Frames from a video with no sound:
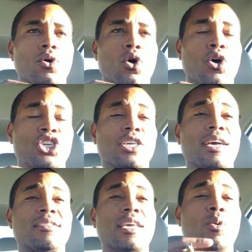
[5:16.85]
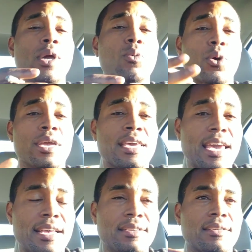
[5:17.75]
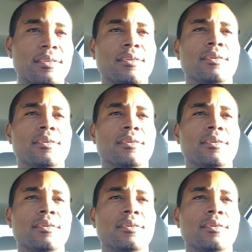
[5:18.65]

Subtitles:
or should I say we were against.